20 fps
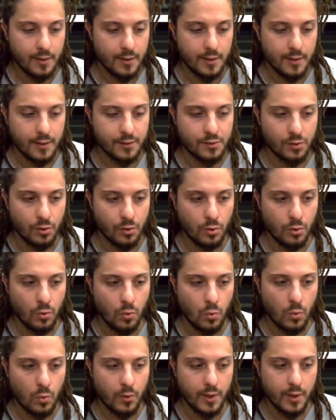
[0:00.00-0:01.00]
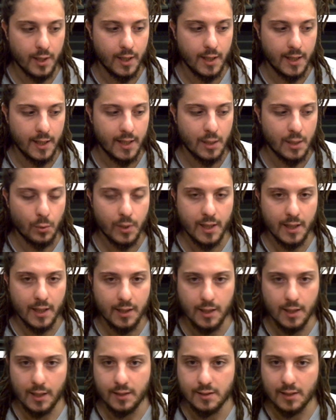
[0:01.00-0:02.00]
So in a way,
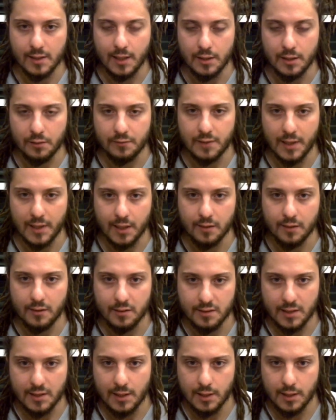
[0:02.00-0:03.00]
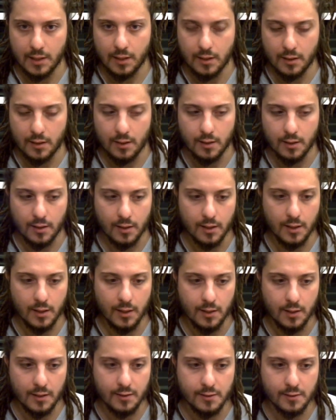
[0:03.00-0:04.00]
it's kind of like the sun
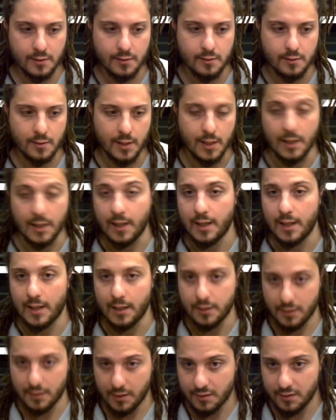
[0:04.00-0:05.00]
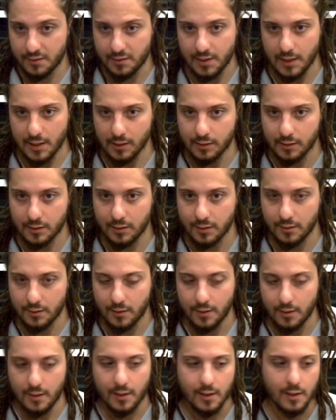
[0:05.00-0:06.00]
is, and his sect,
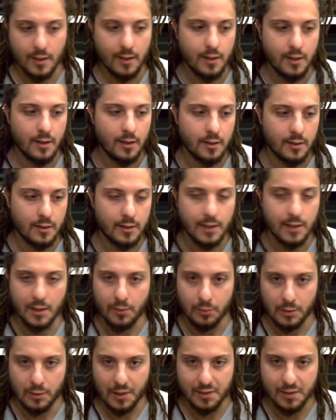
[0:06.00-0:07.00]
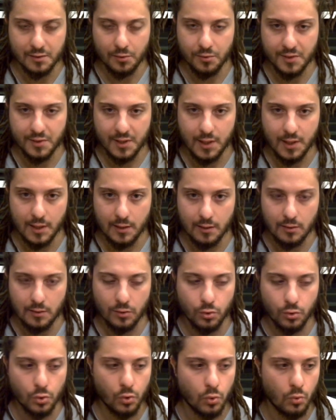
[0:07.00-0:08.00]
they are all associated
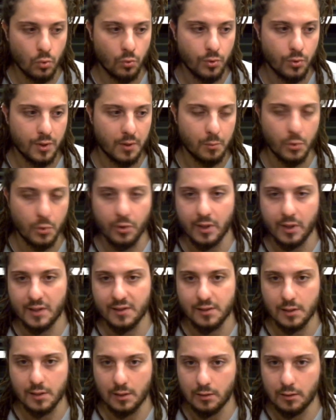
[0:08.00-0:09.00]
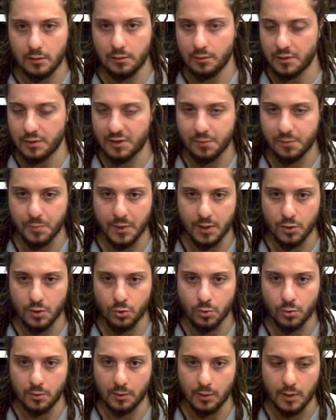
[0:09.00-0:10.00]
to the more external
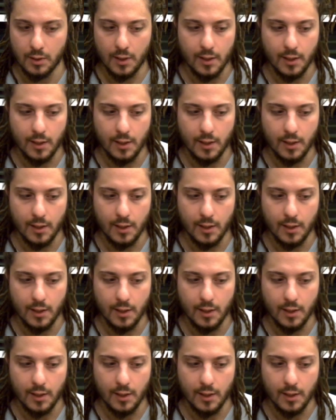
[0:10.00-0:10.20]
spiritual